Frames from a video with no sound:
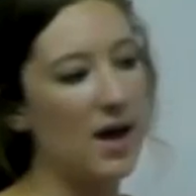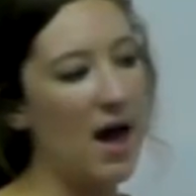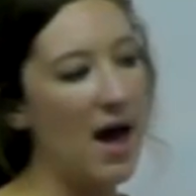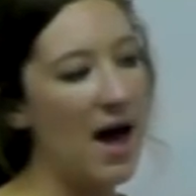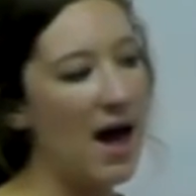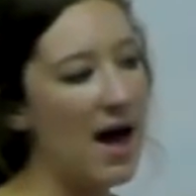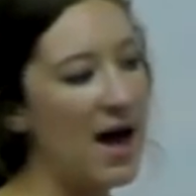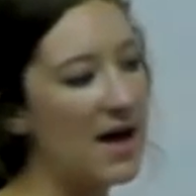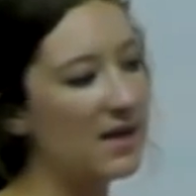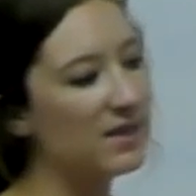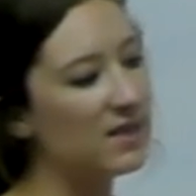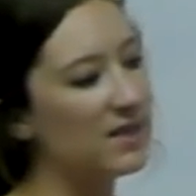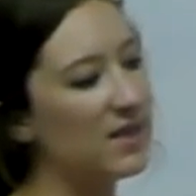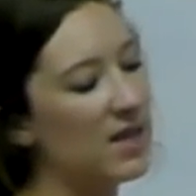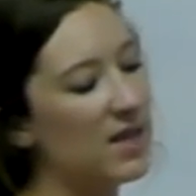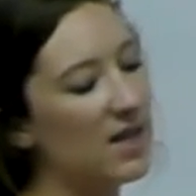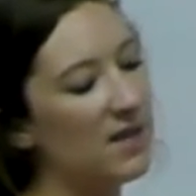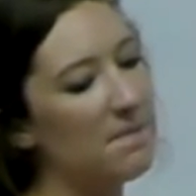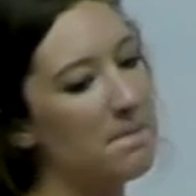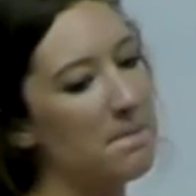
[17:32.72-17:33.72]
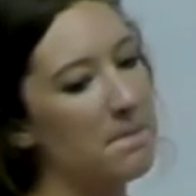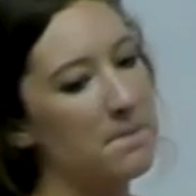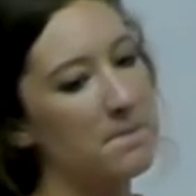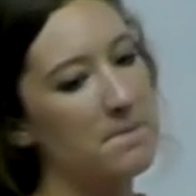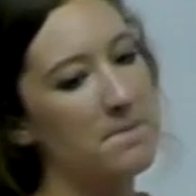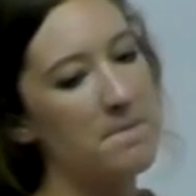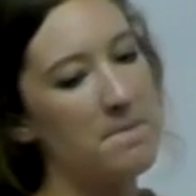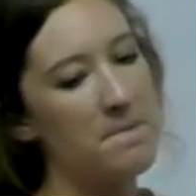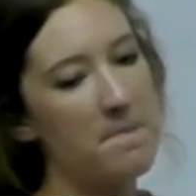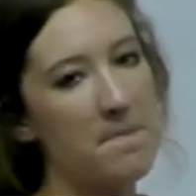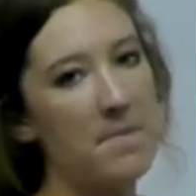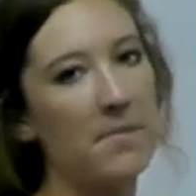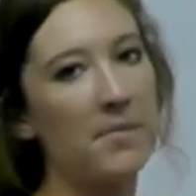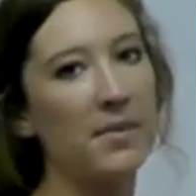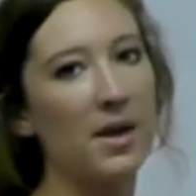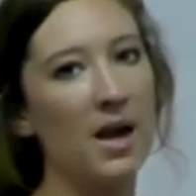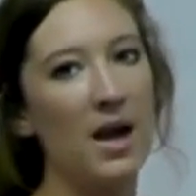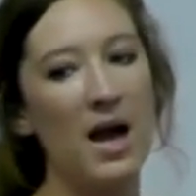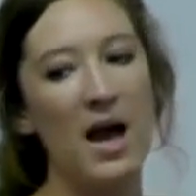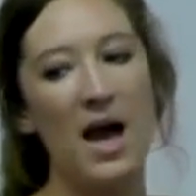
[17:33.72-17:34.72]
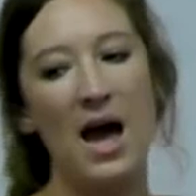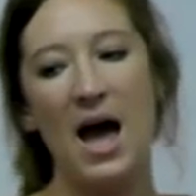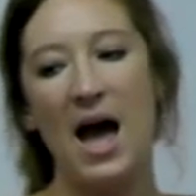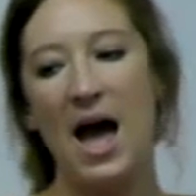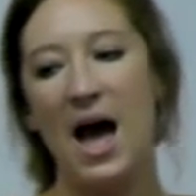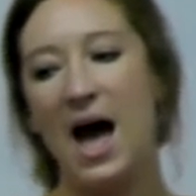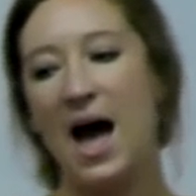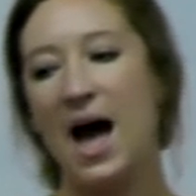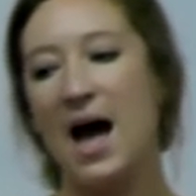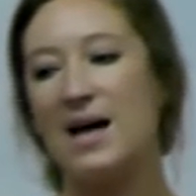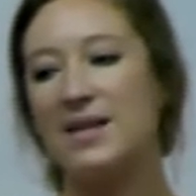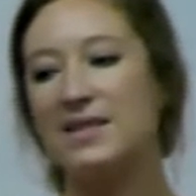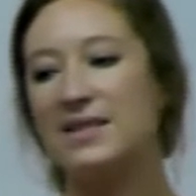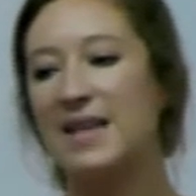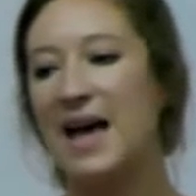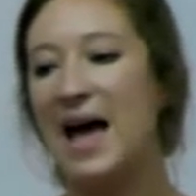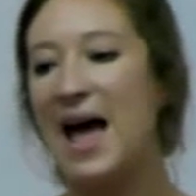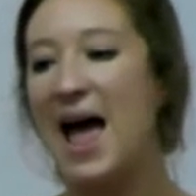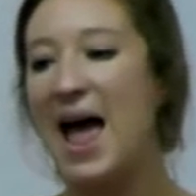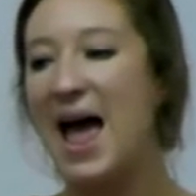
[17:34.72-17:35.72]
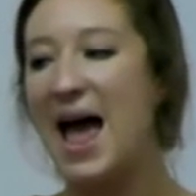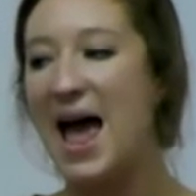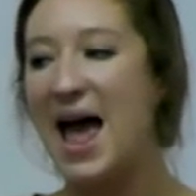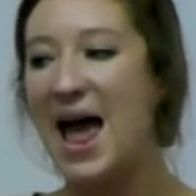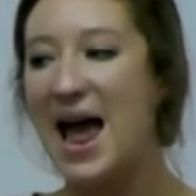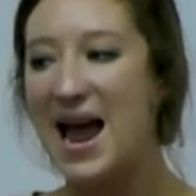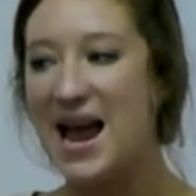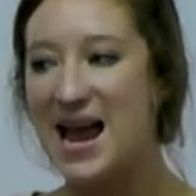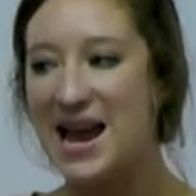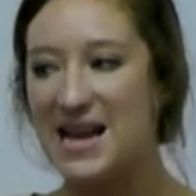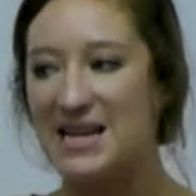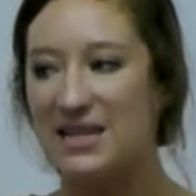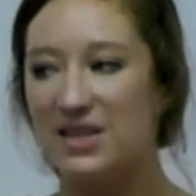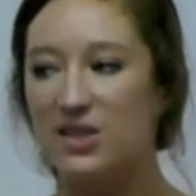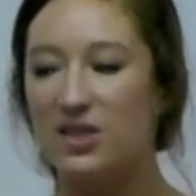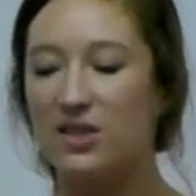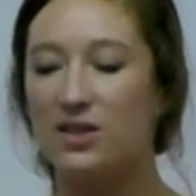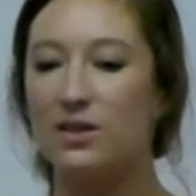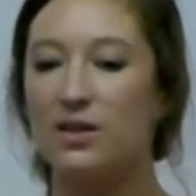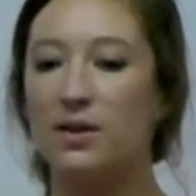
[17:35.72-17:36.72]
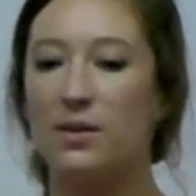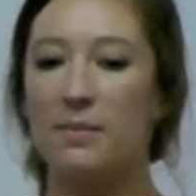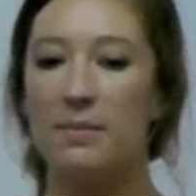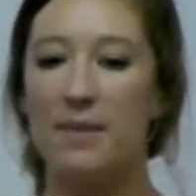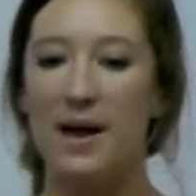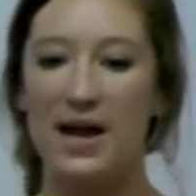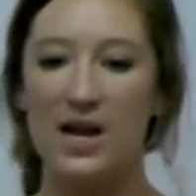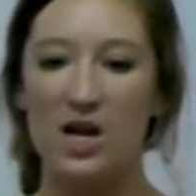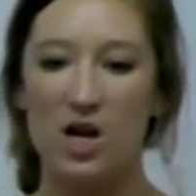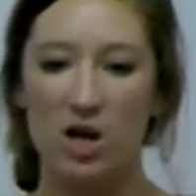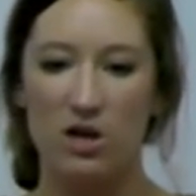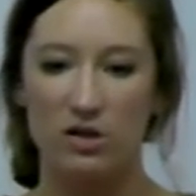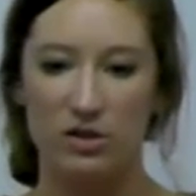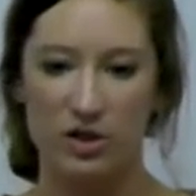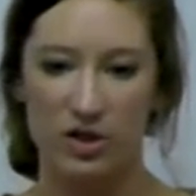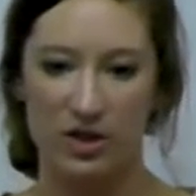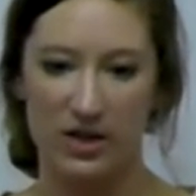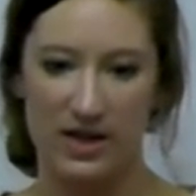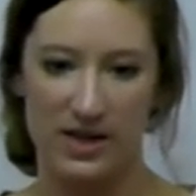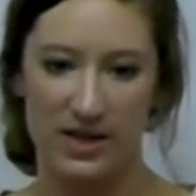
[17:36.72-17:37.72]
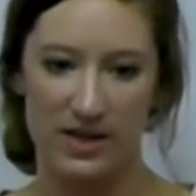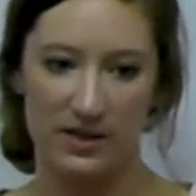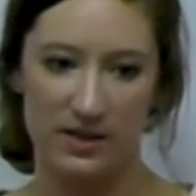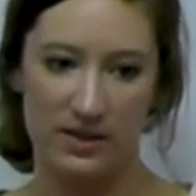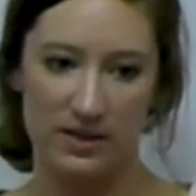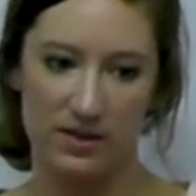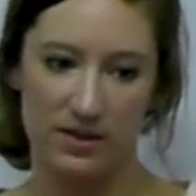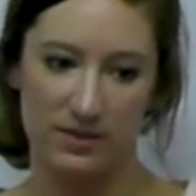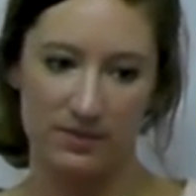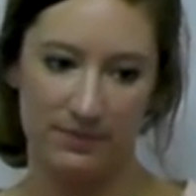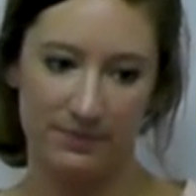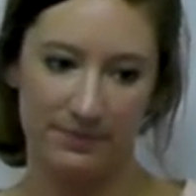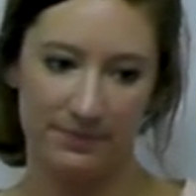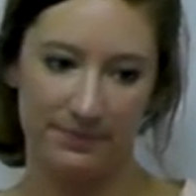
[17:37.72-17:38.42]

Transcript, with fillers: Cassie has eight mango trees.